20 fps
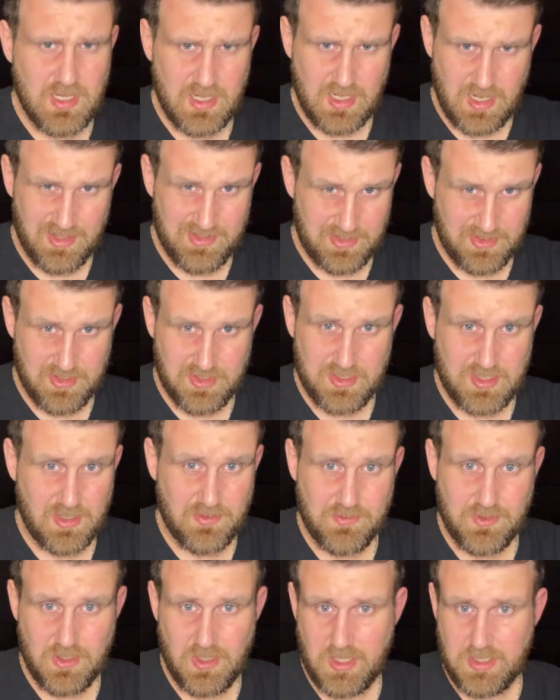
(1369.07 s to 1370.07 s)
And then the stuff
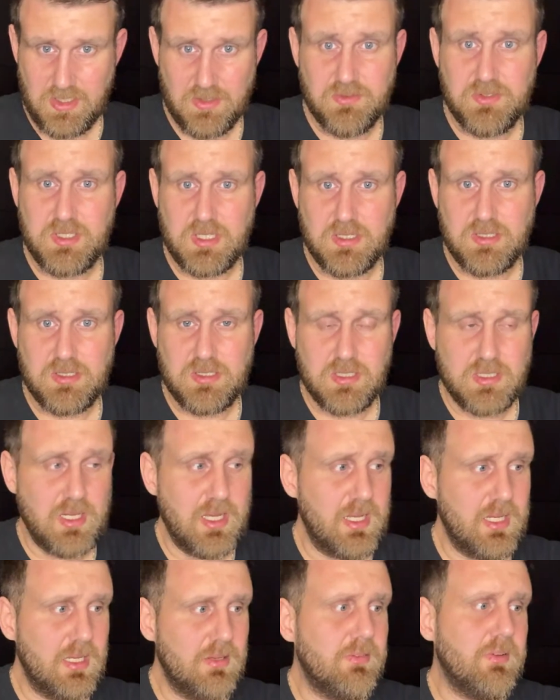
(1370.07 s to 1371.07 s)
that, like you've seen
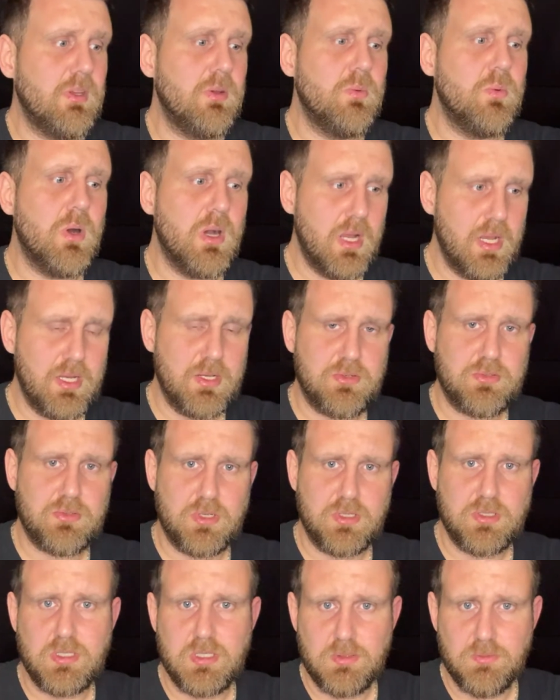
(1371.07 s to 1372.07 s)
today, if you were
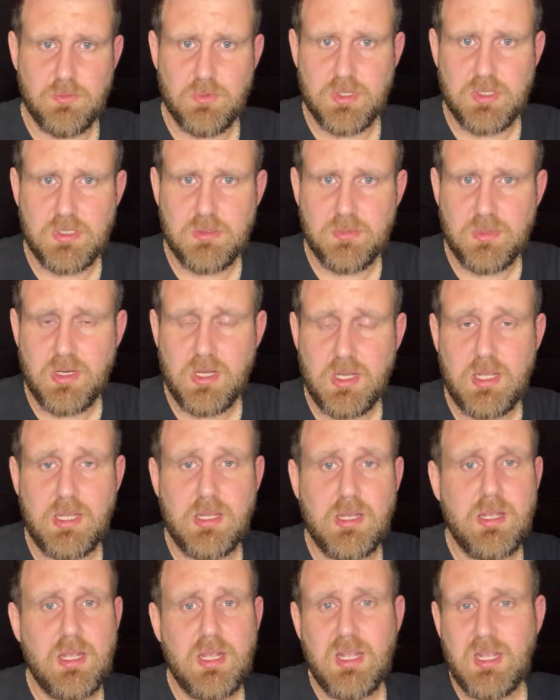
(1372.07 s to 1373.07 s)
interested in wanting to buy it,
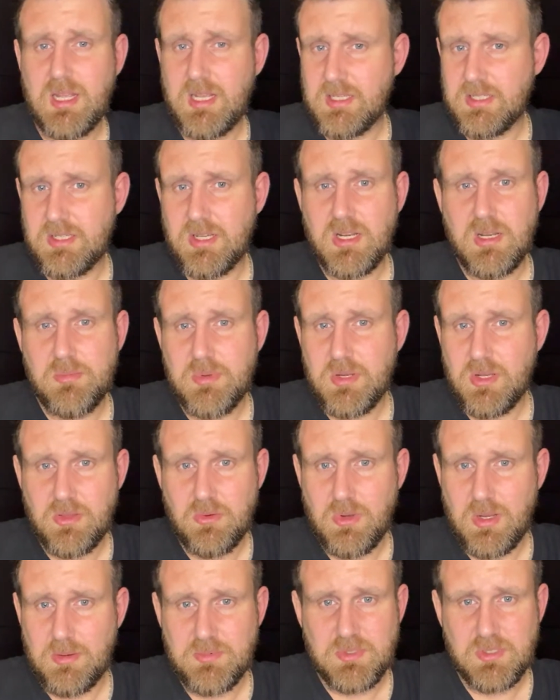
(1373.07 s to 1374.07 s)
it's going to be on the
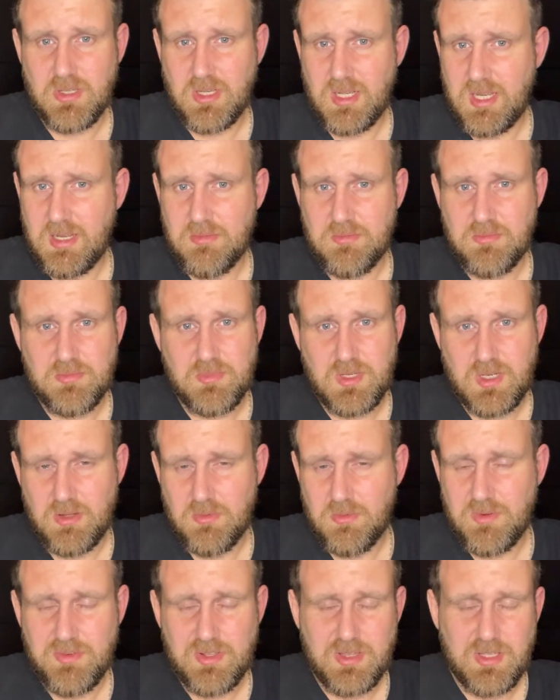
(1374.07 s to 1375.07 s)
website, you know,
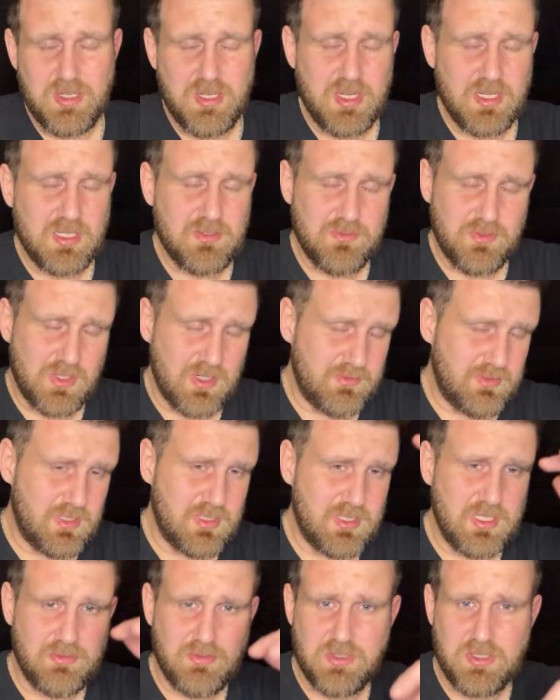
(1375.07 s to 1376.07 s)
within the next 5 to
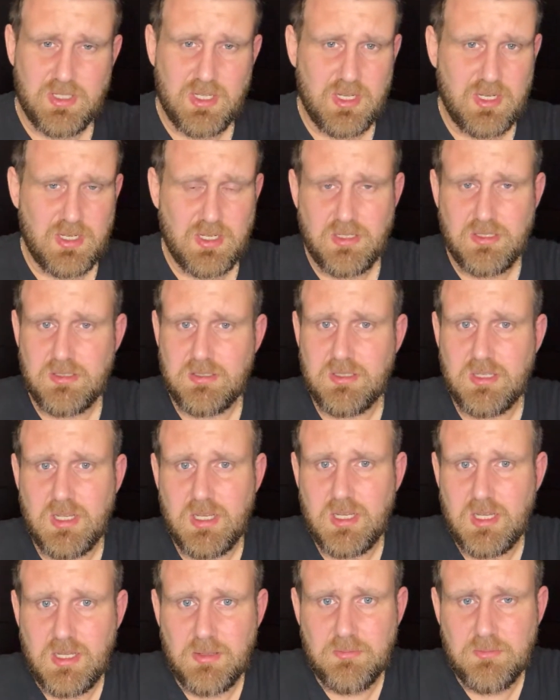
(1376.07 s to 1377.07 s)
7 days
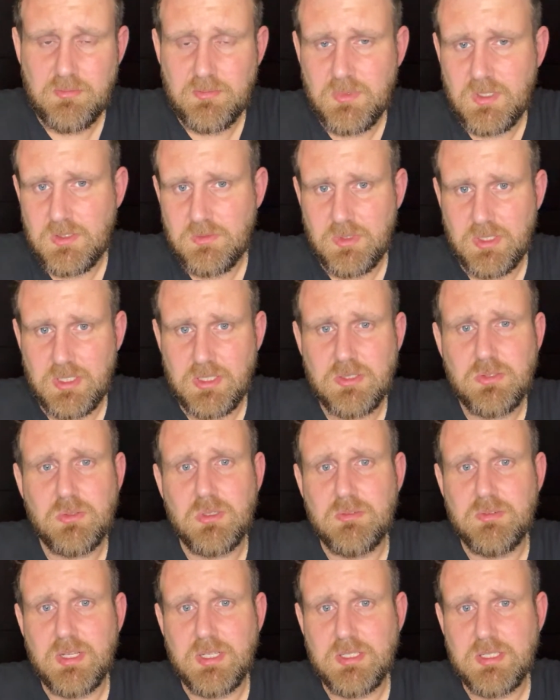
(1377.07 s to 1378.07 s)
is when it sort
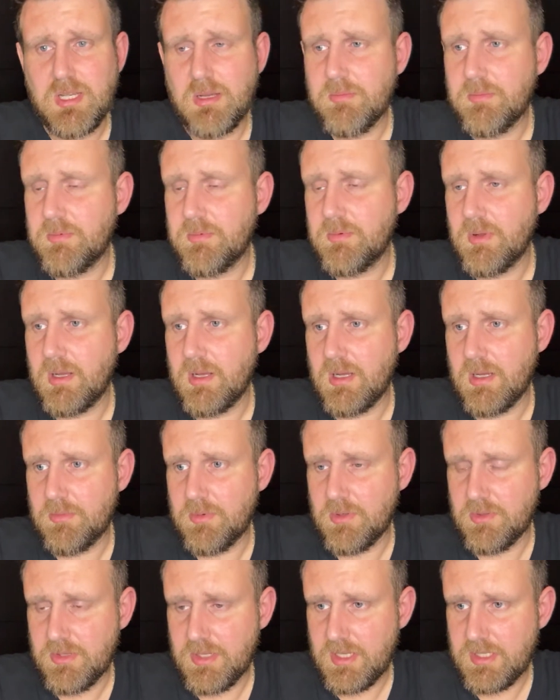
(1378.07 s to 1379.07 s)
of ends up
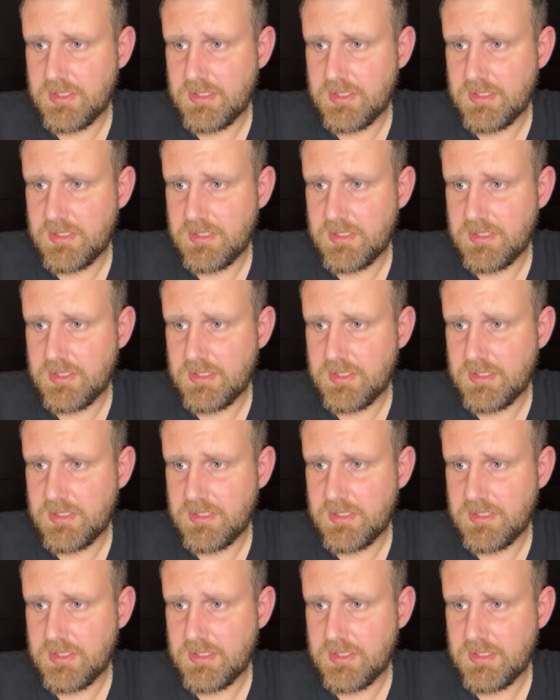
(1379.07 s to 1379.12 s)
on there.